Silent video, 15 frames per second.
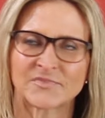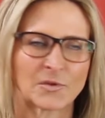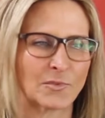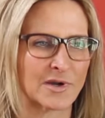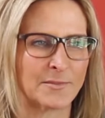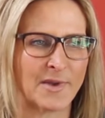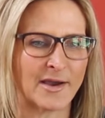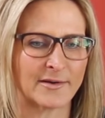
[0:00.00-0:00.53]

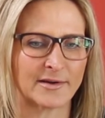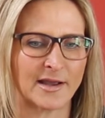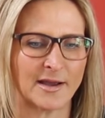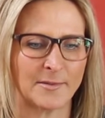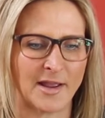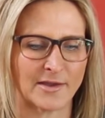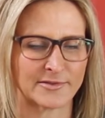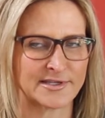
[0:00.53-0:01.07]
what
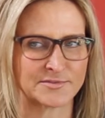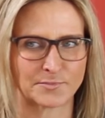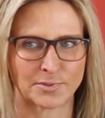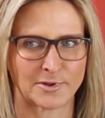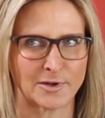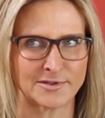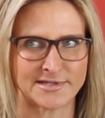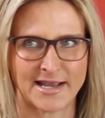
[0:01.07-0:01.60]
about how these
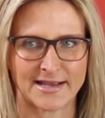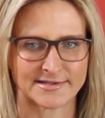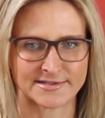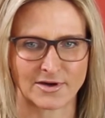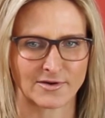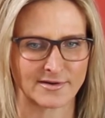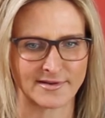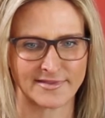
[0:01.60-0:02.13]
protests,
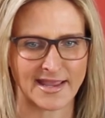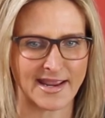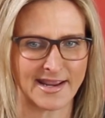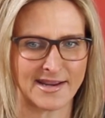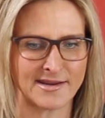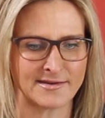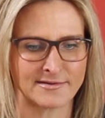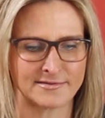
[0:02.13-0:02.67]
aren't
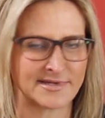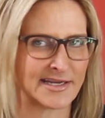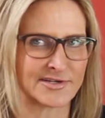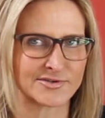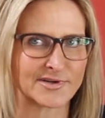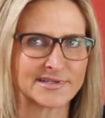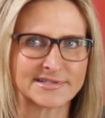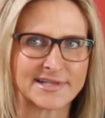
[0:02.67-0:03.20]
they
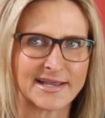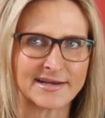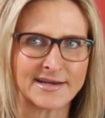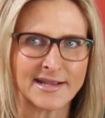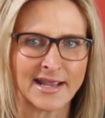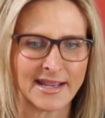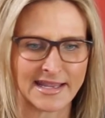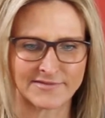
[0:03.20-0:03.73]
dangerous
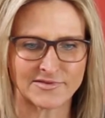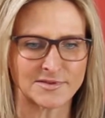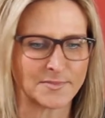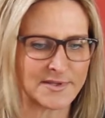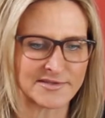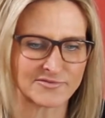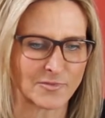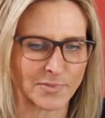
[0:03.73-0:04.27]
then? Even the
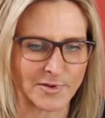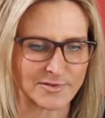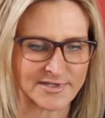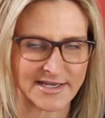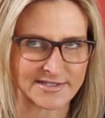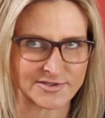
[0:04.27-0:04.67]
peaceful protests,